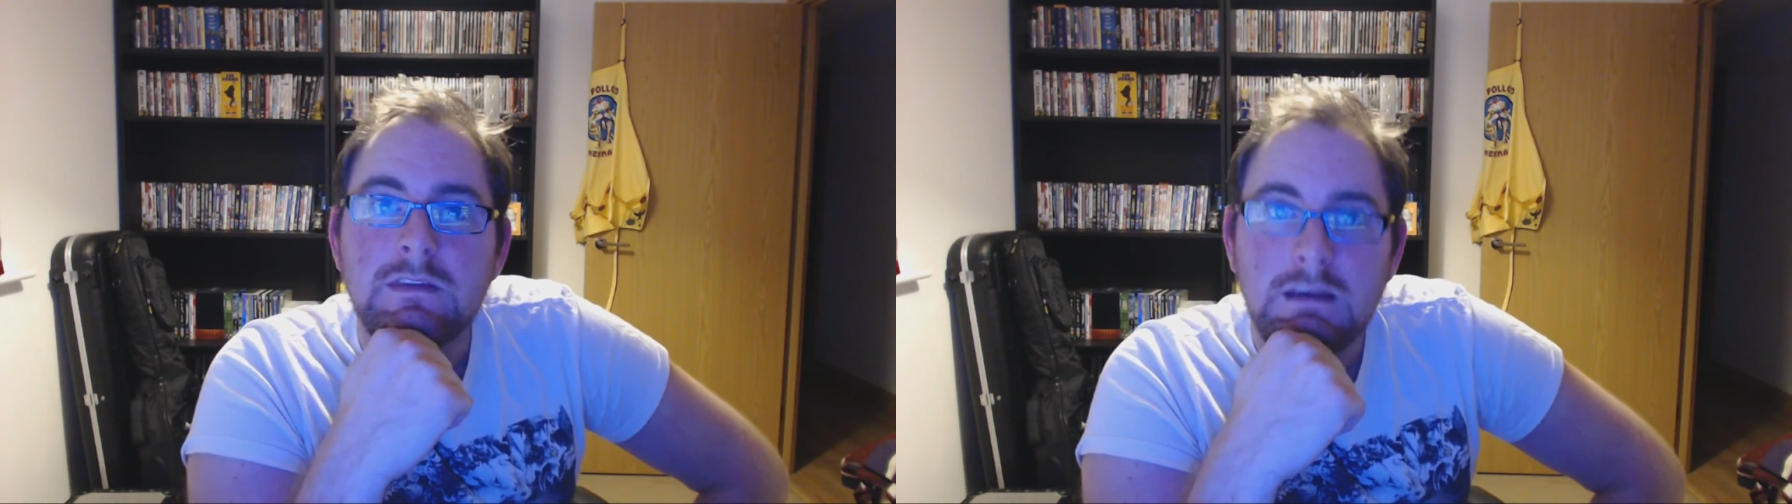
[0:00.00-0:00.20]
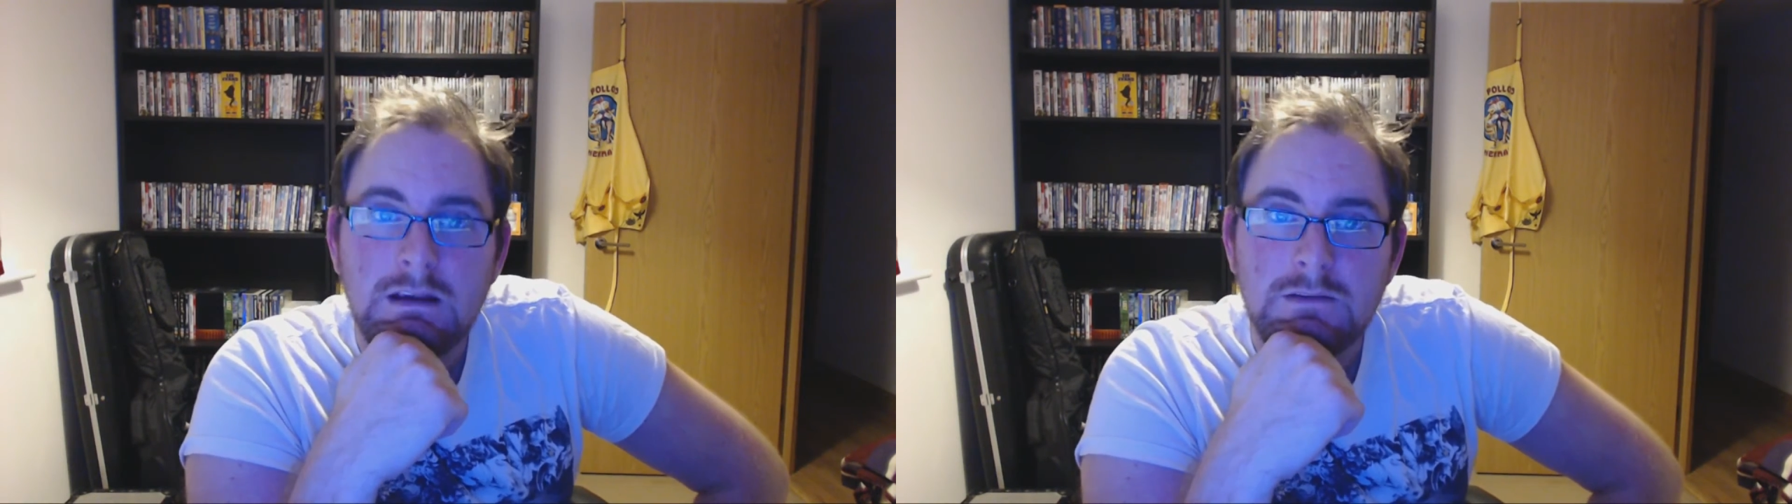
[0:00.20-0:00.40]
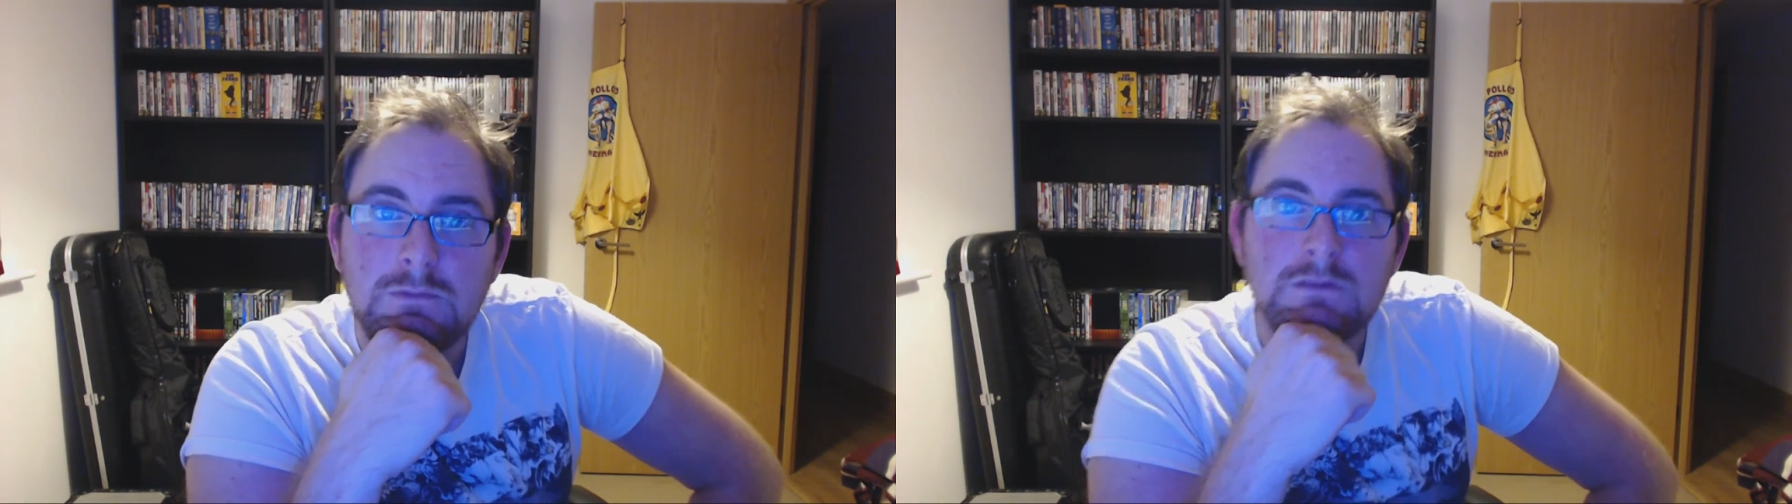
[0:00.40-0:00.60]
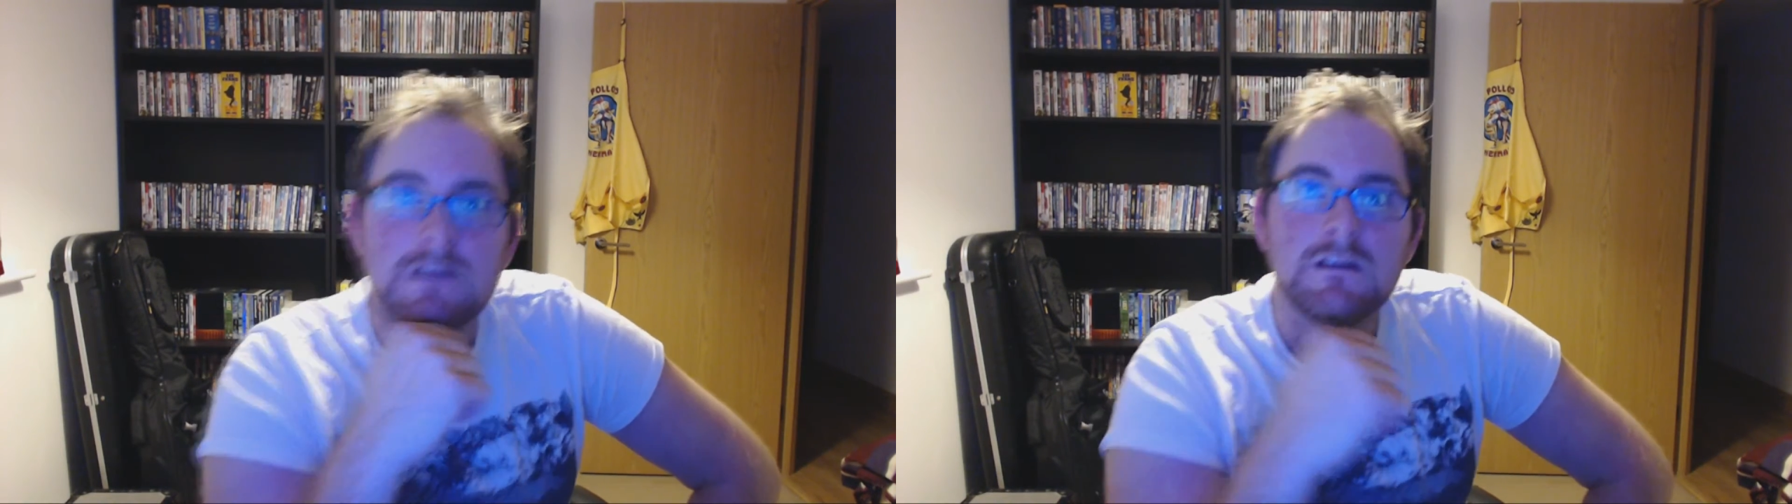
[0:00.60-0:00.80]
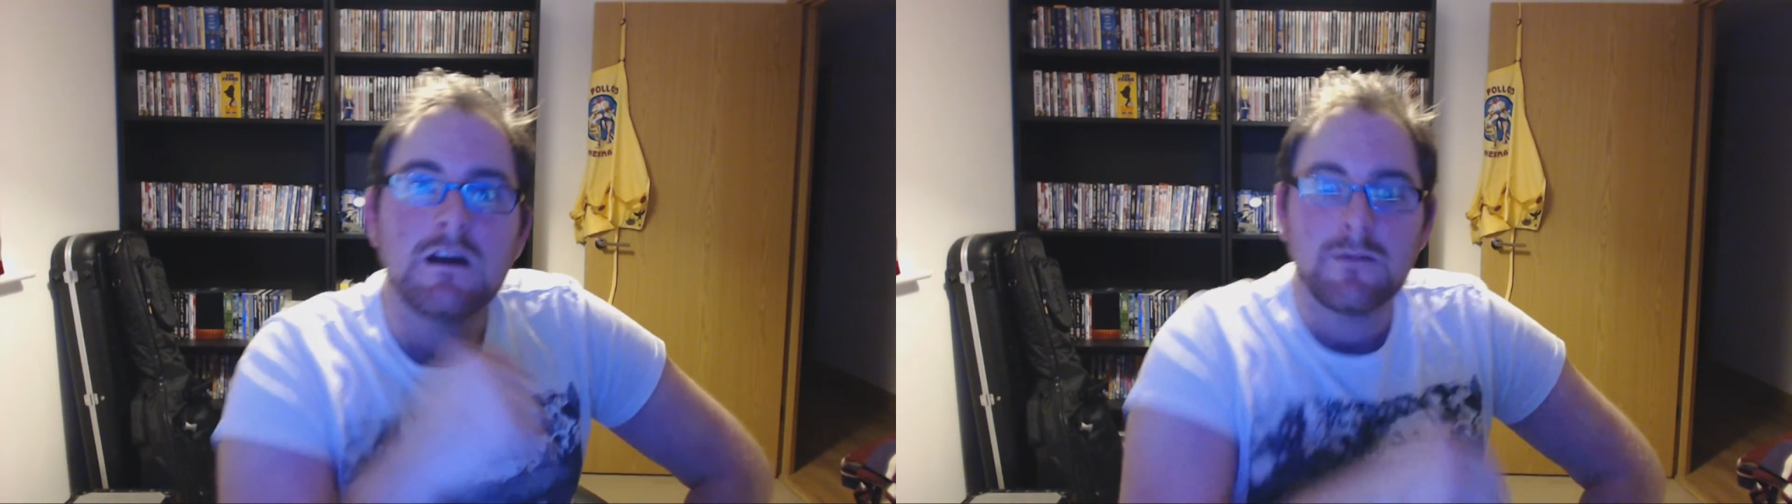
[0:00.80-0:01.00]
thank you for
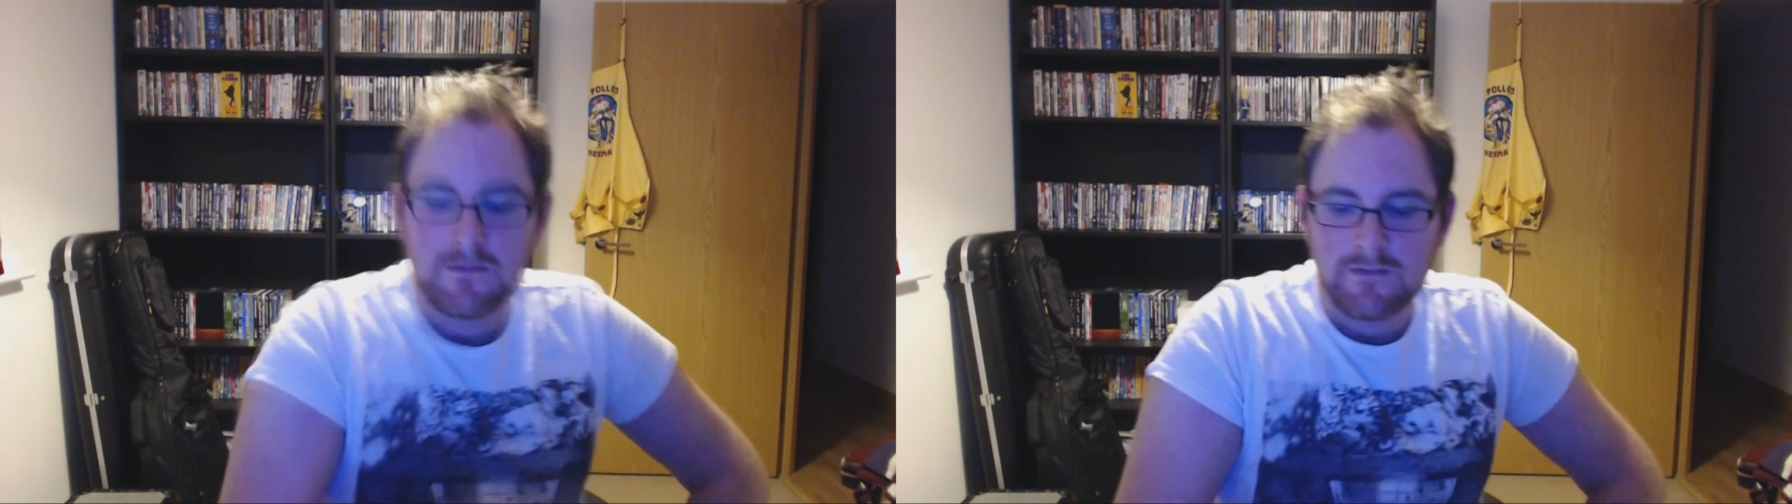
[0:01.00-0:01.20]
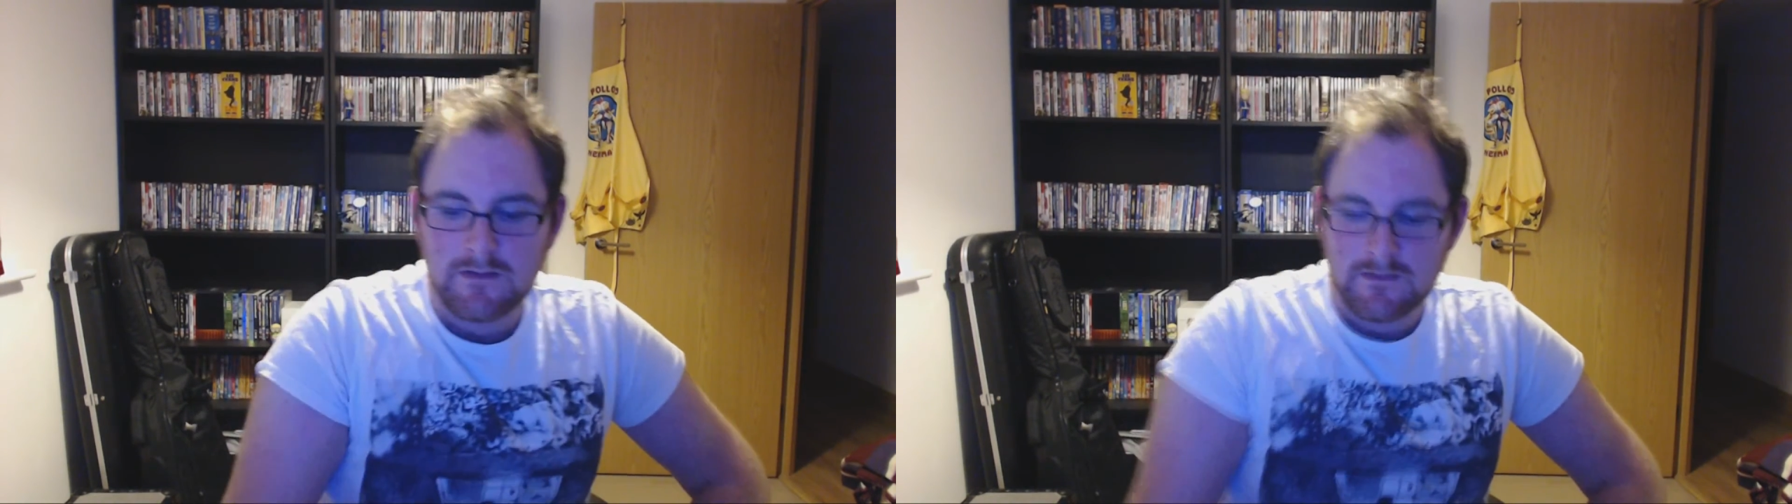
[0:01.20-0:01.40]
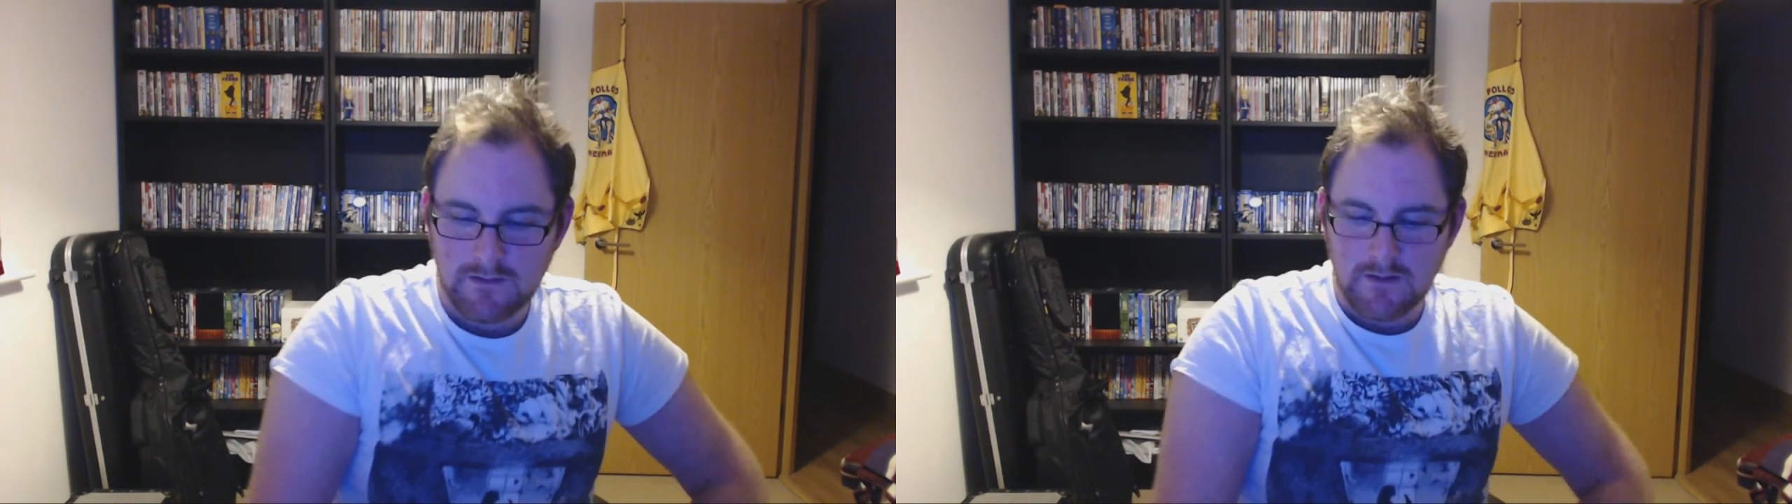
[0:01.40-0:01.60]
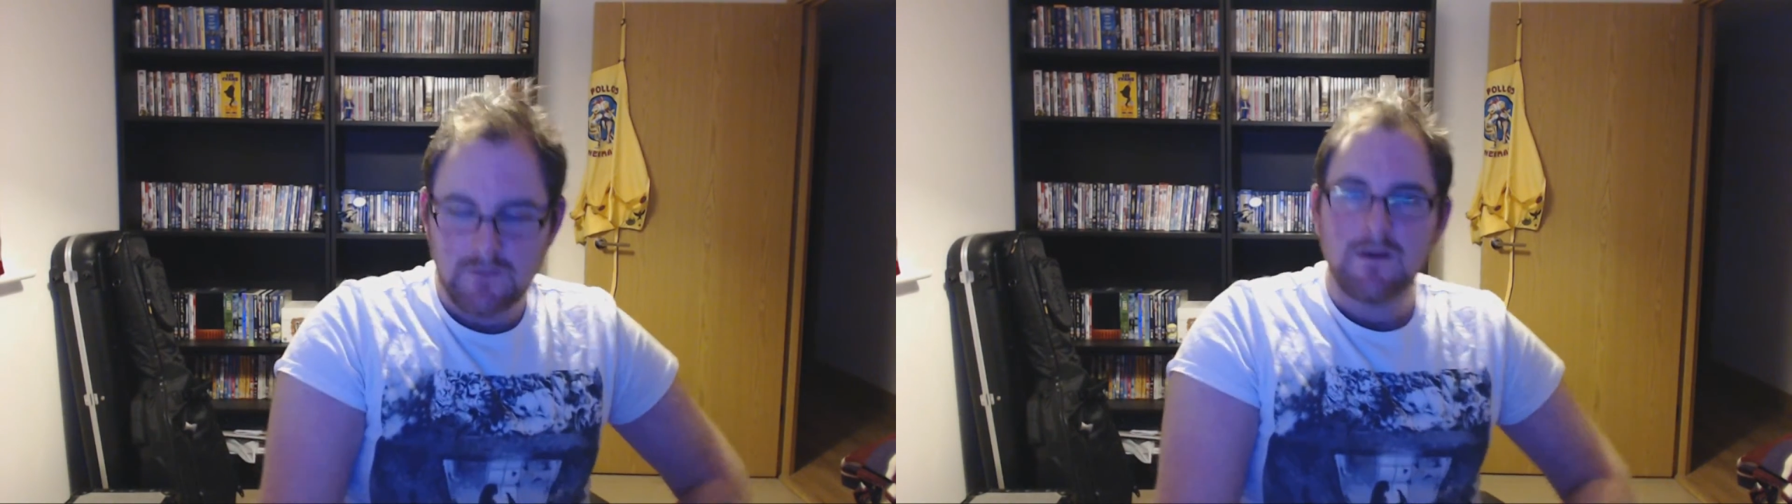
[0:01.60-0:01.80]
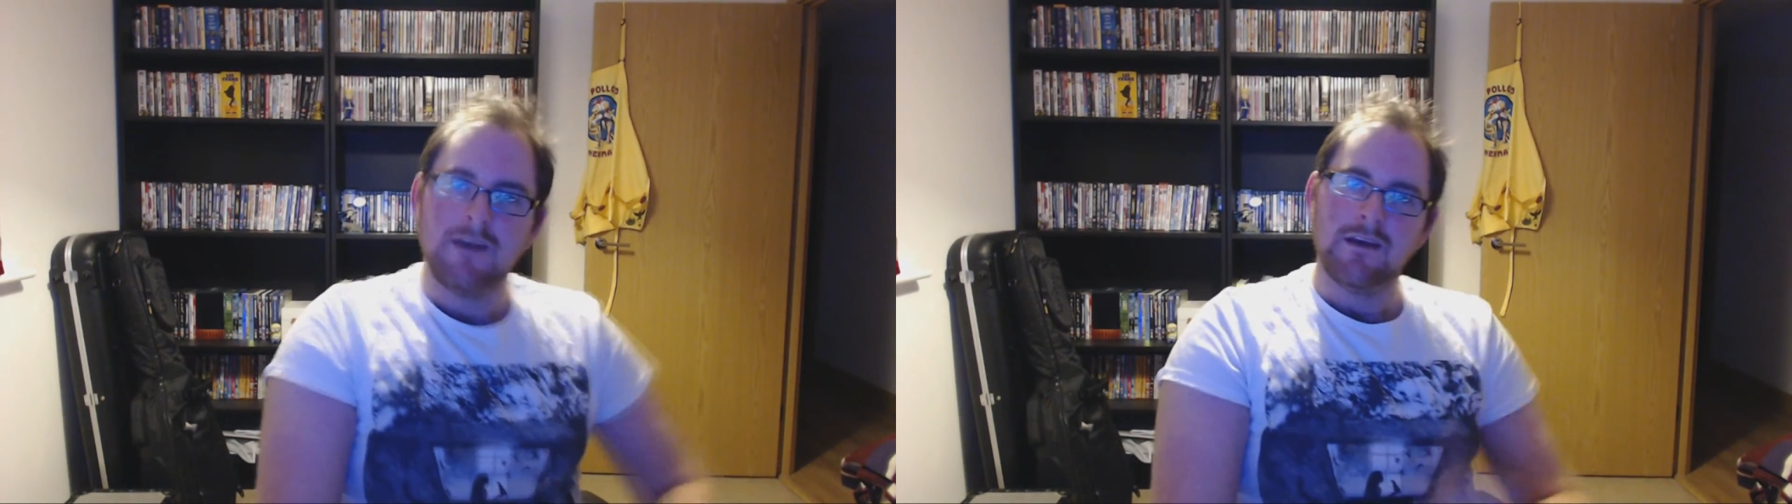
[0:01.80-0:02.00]
watching. I've been the Fender for you,